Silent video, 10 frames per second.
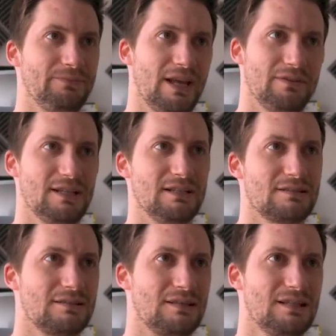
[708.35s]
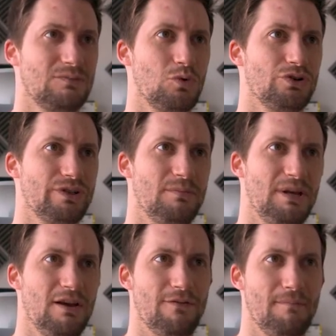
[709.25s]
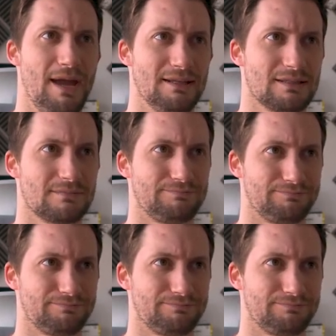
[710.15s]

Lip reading: Now this was a bit of a mess.